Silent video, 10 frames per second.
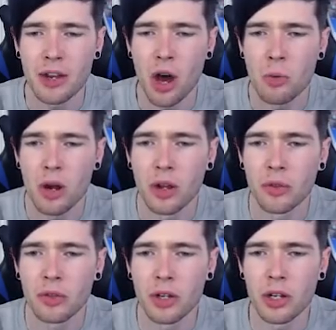No,
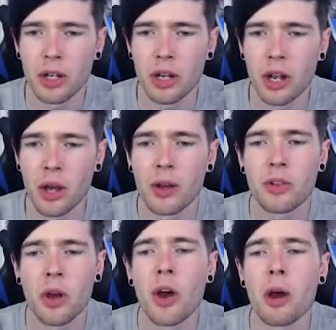no, no, no, no, no, no.
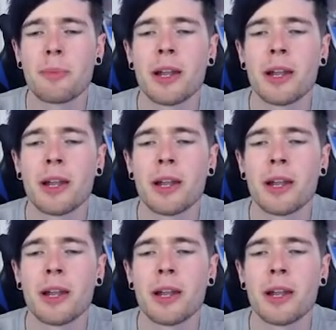Don't hurt me,